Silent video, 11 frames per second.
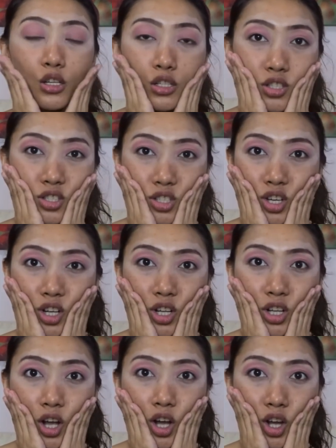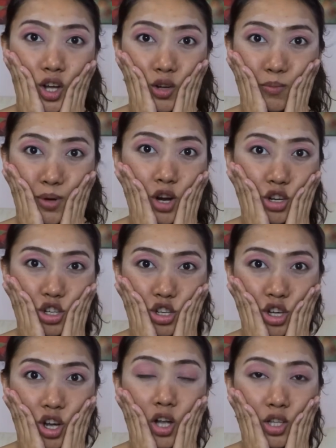still a
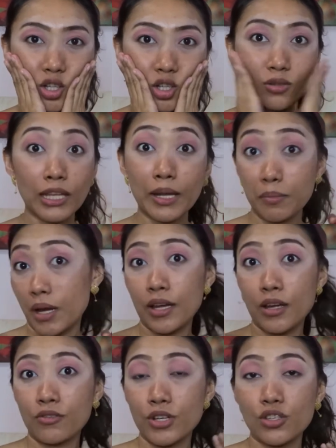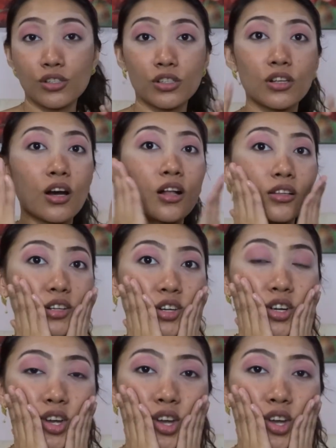brownish color, like my original color,